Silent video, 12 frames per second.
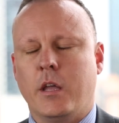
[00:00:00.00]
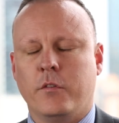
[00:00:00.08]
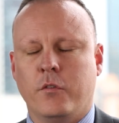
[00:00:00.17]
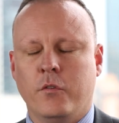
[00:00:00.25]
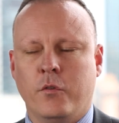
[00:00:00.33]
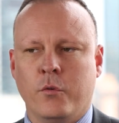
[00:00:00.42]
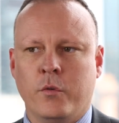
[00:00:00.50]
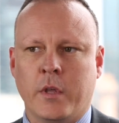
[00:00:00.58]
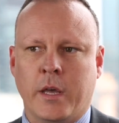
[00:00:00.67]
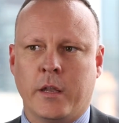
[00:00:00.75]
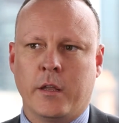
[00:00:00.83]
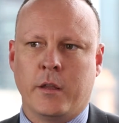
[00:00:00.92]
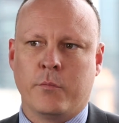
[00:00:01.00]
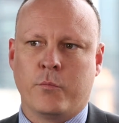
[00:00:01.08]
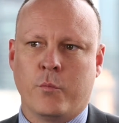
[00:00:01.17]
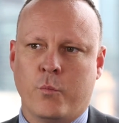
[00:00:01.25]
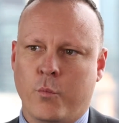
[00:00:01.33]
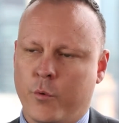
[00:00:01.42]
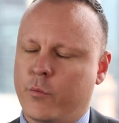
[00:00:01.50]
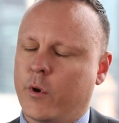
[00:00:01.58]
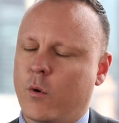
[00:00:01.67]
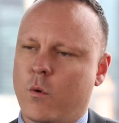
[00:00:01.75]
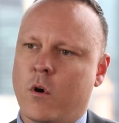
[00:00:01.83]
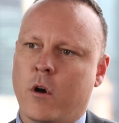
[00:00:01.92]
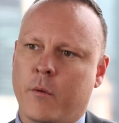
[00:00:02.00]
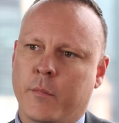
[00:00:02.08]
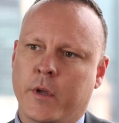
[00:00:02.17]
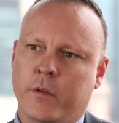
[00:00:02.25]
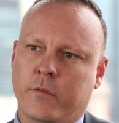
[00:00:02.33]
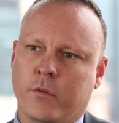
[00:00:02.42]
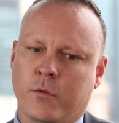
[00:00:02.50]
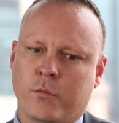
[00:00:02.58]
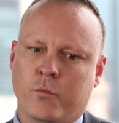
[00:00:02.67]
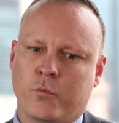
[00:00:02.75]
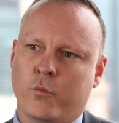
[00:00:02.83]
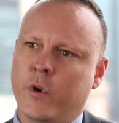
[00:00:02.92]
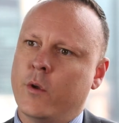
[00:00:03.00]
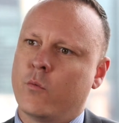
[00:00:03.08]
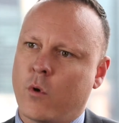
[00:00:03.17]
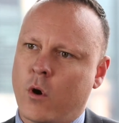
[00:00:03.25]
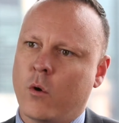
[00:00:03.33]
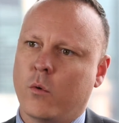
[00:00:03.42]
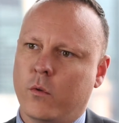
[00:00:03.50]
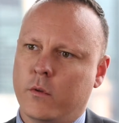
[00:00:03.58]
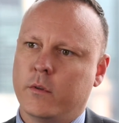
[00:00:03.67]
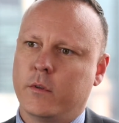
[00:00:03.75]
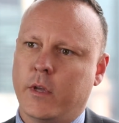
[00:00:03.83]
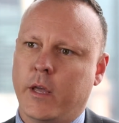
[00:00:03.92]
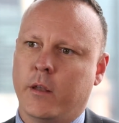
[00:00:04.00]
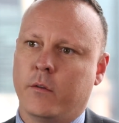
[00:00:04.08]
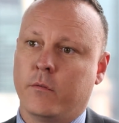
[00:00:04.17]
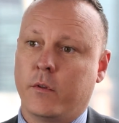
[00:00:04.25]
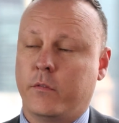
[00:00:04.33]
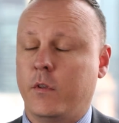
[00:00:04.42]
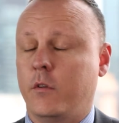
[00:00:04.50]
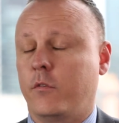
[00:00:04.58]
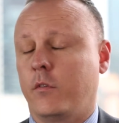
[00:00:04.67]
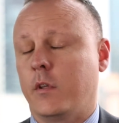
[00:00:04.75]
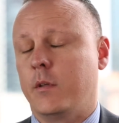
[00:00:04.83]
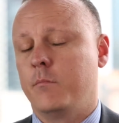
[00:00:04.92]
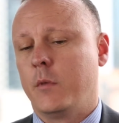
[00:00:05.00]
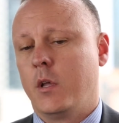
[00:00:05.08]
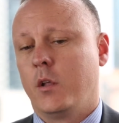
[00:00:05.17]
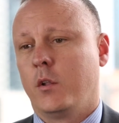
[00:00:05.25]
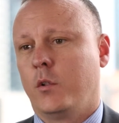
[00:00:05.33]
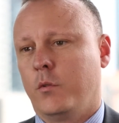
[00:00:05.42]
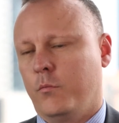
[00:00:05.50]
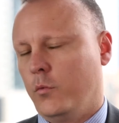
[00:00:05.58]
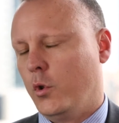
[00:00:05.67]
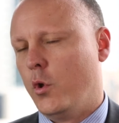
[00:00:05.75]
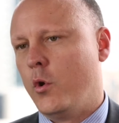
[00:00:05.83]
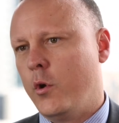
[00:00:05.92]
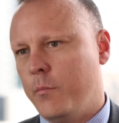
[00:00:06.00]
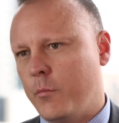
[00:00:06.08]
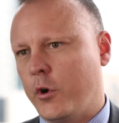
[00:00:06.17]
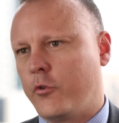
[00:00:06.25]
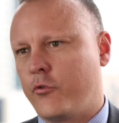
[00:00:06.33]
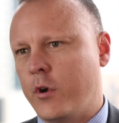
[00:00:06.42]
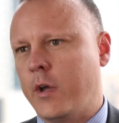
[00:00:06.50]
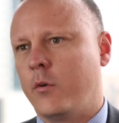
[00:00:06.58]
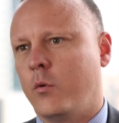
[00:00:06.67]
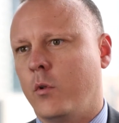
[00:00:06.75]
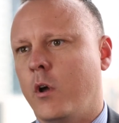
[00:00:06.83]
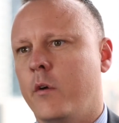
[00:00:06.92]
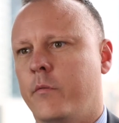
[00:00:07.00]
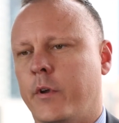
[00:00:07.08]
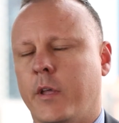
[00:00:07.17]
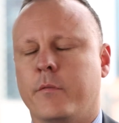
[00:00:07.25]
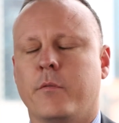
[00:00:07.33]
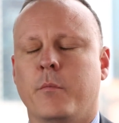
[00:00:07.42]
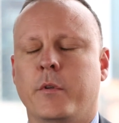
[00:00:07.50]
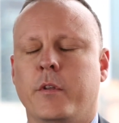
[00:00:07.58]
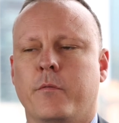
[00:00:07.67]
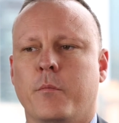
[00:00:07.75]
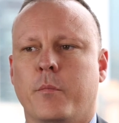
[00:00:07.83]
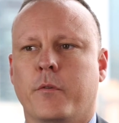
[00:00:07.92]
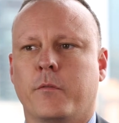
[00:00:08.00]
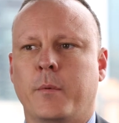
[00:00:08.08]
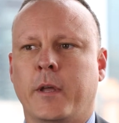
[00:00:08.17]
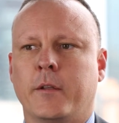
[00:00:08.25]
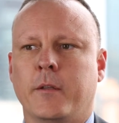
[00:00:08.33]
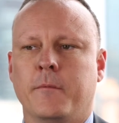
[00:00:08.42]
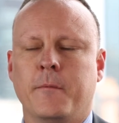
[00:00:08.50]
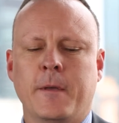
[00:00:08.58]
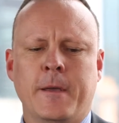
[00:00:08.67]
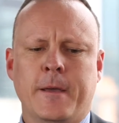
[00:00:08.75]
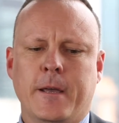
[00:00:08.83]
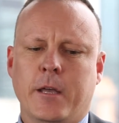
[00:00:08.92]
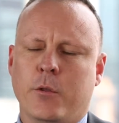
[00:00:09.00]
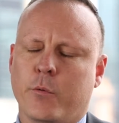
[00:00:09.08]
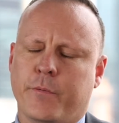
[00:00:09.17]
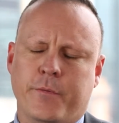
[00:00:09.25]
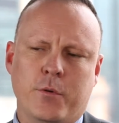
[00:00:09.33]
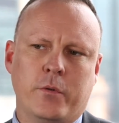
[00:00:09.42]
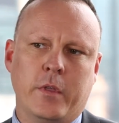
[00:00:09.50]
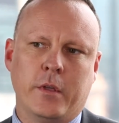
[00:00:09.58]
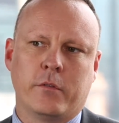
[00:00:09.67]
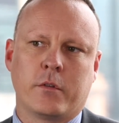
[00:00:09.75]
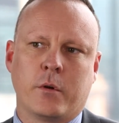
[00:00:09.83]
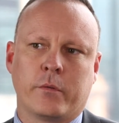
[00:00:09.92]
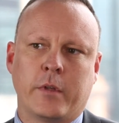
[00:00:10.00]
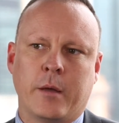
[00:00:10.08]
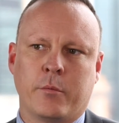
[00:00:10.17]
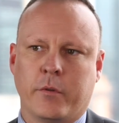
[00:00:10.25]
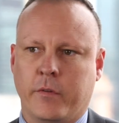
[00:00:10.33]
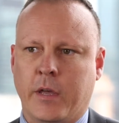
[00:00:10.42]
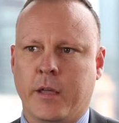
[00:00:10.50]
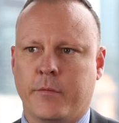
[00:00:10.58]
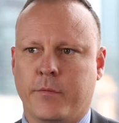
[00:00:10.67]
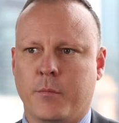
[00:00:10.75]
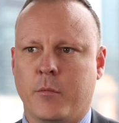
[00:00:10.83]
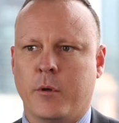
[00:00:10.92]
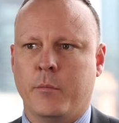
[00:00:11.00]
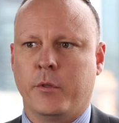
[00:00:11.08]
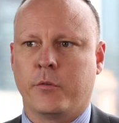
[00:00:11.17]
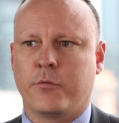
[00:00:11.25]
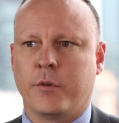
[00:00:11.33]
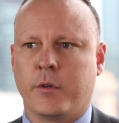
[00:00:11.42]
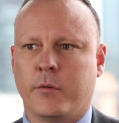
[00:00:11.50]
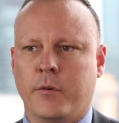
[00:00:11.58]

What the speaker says: And to do that, it would require me to re-roll and essentially learn my trade all over again from a different perspective. And there were a few things that I was able to take from my military